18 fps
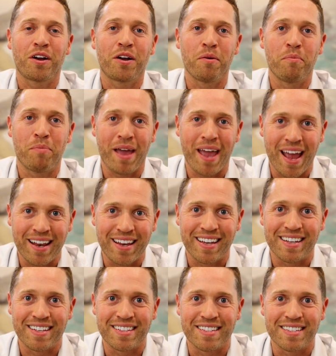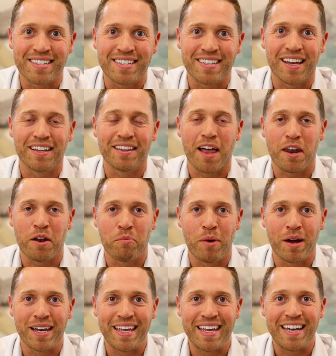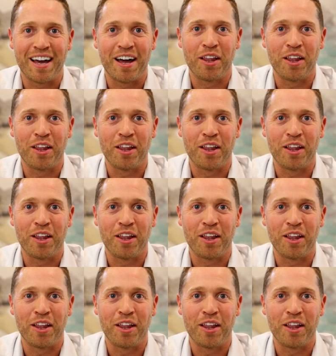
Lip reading: companions a lot of money